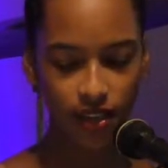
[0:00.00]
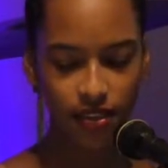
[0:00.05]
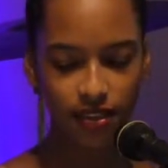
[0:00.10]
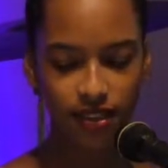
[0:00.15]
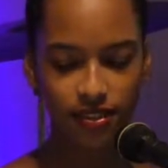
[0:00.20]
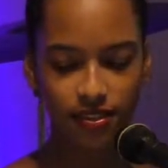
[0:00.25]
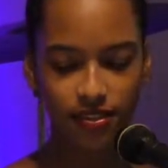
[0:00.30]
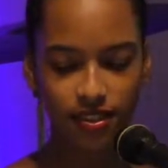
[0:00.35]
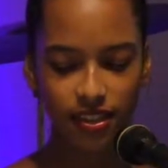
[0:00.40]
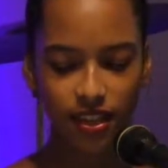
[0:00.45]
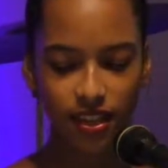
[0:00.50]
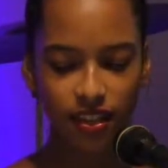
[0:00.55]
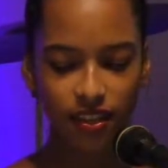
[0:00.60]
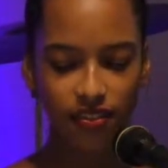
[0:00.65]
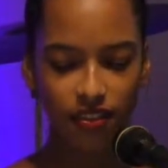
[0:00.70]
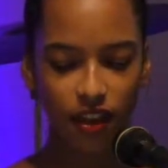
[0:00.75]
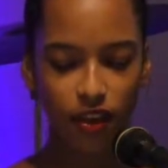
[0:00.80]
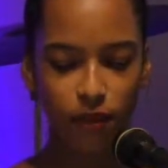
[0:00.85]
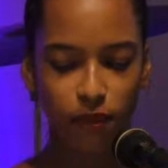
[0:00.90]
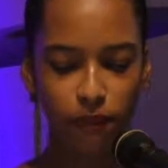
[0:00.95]
These
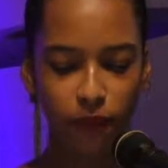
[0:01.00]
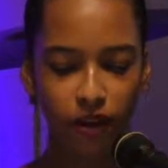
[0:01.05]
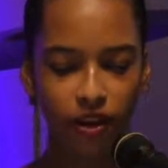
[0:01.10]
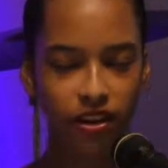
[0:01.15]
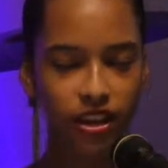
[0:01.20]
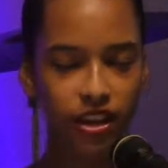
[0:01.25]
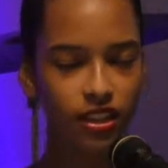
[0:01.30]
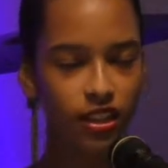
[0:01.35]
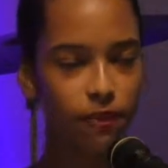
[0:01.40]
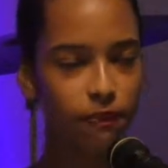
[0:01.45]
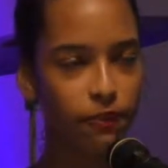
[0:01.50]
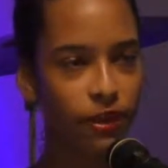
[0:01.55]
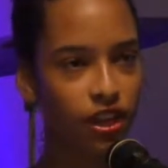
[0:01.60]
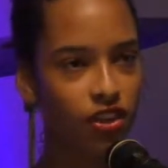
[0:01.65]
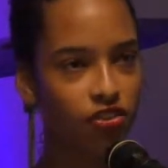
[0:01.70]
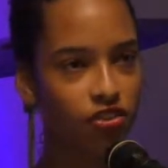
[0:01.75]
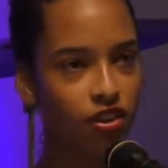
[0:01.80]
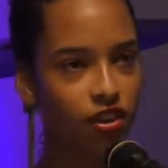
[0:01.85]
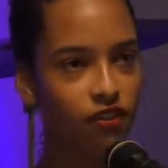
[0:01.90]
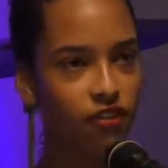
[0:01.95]
cities are burning. The
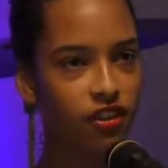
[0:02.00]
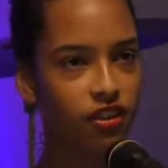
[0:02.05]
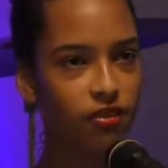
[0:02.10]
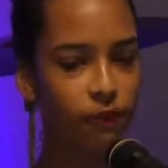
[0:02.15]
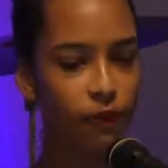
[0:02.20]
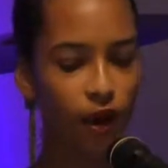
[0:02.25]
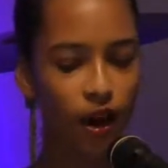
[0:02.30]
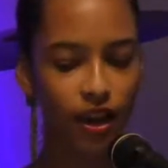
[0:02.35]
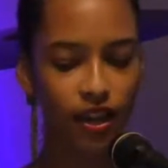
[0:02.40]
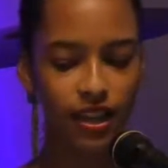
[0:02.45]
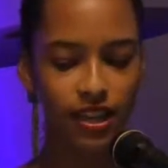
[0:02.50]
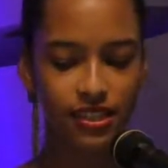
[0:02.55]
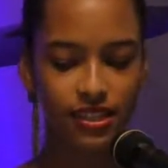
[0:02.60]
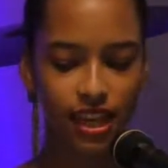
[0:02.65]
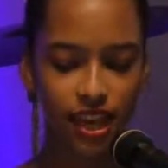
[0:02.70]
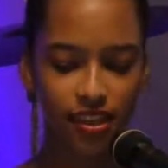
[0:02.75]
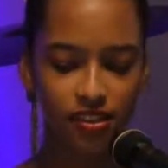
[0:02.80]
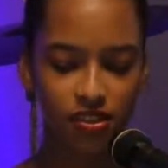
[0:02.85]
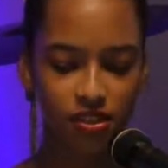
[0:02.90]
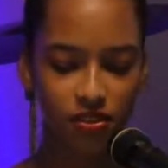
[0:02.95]
picture of his body
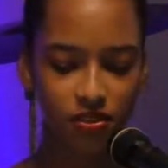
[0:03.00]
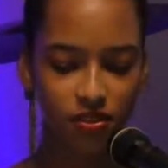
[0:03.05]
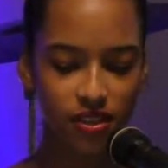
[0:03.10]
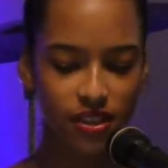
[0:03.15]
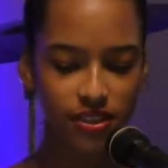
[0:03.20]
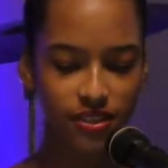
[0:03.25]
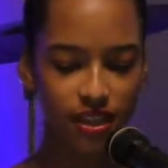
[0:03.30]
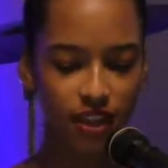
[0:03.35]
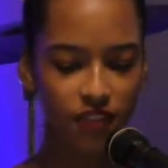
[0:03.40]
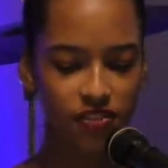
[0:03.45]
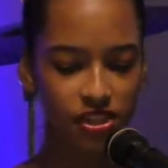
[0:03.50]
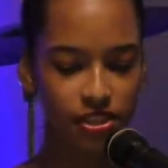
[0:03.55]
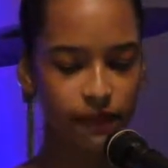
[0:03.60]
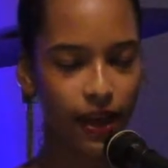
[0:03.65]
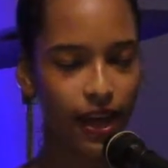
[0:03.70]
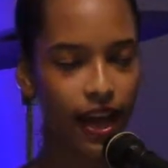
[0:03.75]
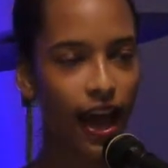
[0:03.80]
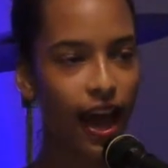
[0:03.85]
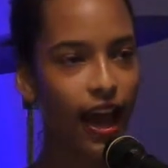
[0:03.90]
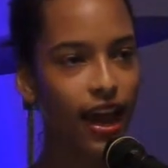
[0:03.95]
tattooed itself to
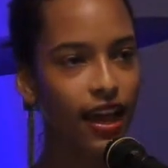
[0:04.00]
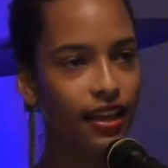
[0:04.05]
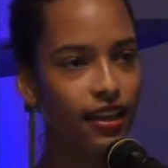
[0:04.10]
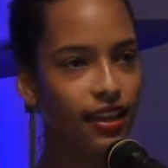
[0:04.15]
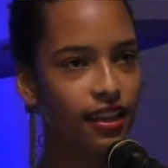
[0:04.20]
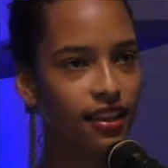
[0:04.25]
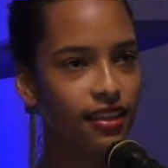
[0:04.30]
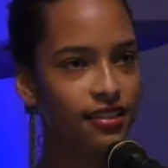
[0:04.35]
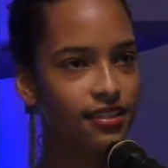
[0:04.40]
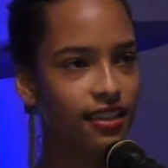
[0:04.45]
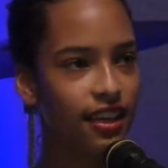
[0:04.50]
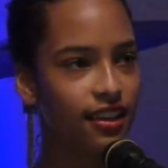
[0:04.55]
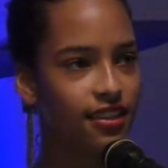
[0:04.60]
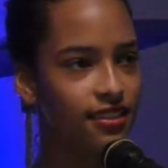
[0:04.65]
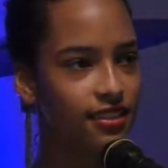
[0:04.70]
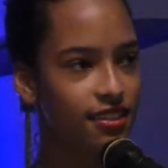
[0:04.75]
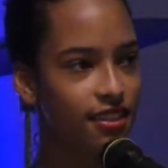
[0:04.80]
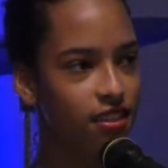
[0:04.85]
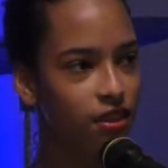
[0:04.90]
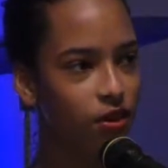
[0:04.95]
my eyelids. I
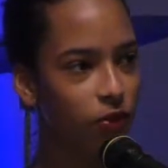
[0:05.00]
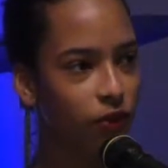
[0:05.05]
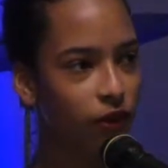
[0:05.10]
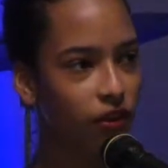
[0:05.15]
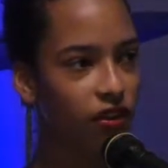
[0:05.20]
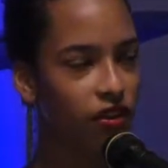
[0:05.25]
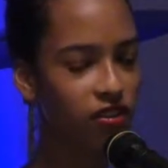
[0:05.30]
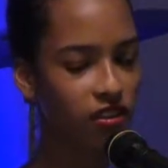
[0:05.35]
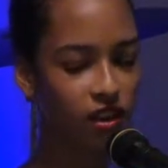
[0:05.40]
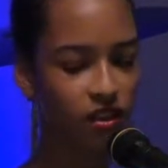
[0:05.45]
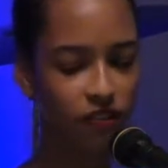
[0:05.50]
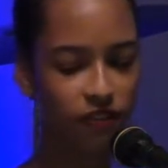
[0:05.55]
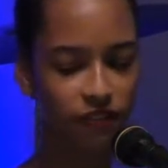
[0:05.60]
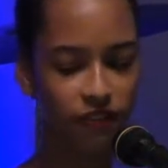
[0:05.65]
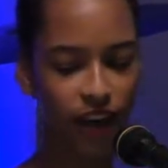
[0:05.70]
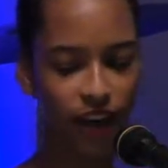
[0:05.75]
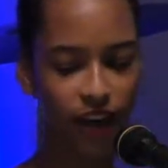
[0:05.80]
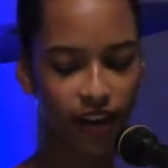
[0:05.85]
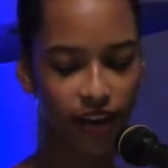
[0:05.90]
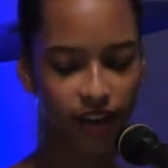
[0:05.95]
see the world on
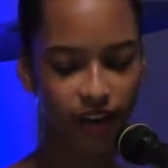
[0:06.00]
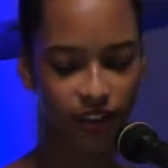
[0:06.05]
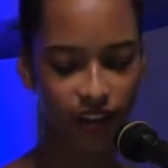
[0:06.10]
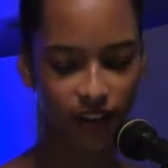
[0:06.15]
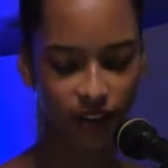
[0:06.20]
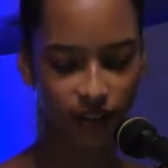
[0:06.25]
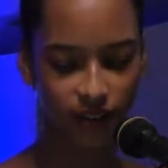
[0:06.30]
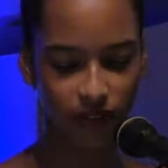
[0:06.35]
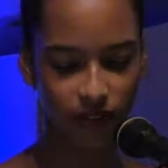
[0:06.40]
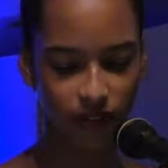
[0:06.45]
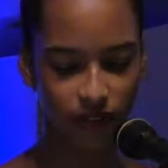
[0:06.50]
fire now.